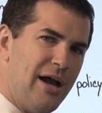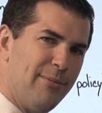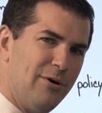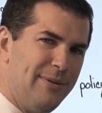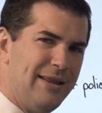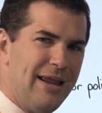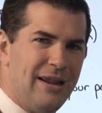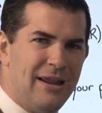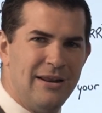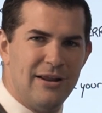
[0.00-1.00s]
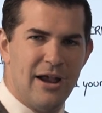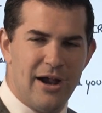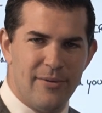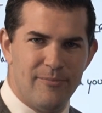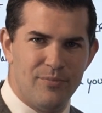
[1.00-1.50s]
I'm going to be taking
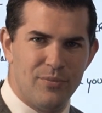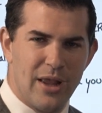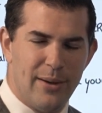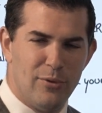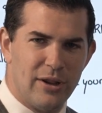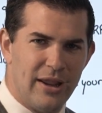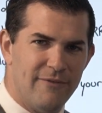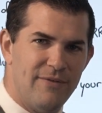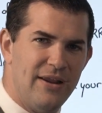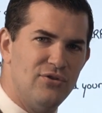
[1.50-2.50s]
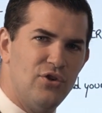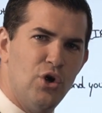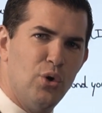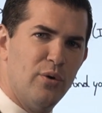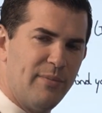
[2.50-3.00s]
income, I'm looking at phase
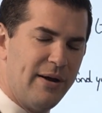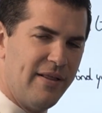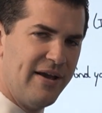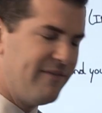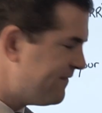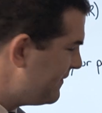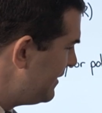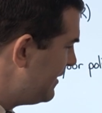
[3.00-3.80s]
two of my life.